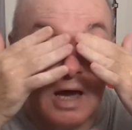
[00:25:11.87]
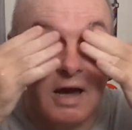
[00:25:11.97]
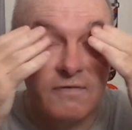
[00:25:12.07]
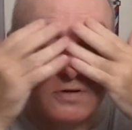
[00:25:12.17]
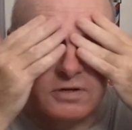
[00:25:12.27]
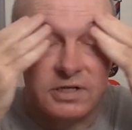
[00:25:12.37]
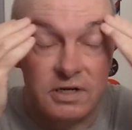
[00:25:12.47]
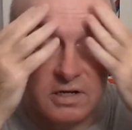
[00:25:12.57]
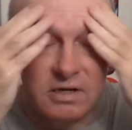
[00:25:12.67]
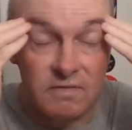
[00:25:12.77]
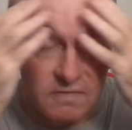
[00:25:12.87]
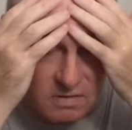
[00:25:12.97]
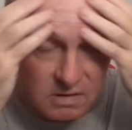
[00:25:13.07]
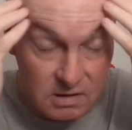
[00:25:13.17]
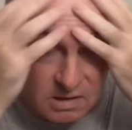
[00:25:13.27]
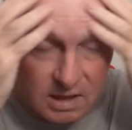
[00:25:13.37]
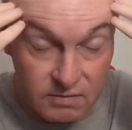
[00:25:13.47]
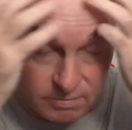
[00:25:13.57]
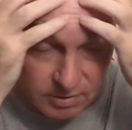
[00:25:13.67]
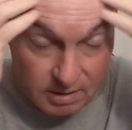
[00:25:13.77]
aftershave, I
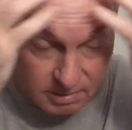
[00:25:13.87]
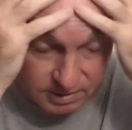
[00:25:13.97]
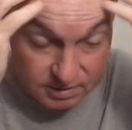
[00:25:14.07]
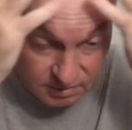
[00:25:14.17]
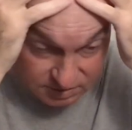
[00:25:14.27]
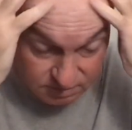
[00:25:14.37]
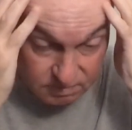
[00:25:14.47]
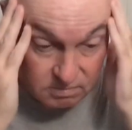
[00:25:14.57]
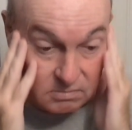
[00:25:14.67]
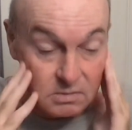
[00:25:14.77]
would probably use some